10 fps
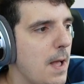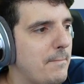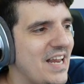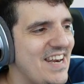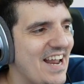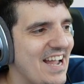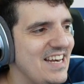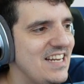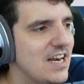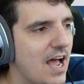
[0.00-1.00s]
But
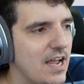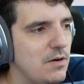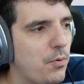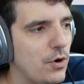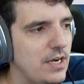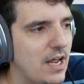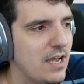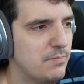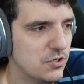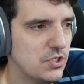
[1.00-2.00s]

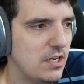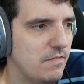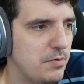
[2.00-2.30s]
99.9% of